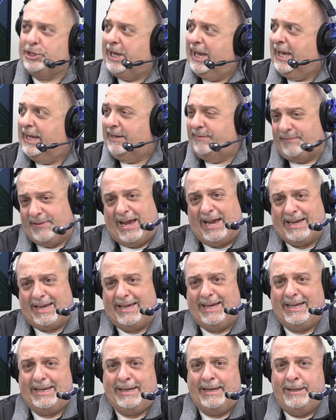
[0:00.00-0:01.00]
get if that
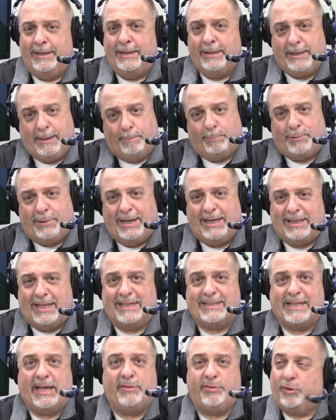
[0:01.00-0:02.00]
kid can play
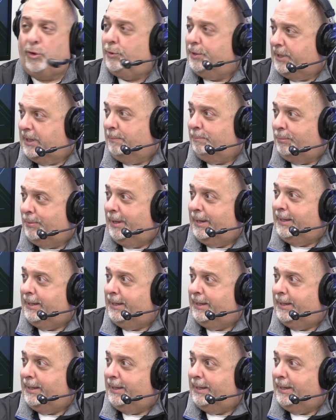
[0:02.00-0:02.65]
like they thought he could play.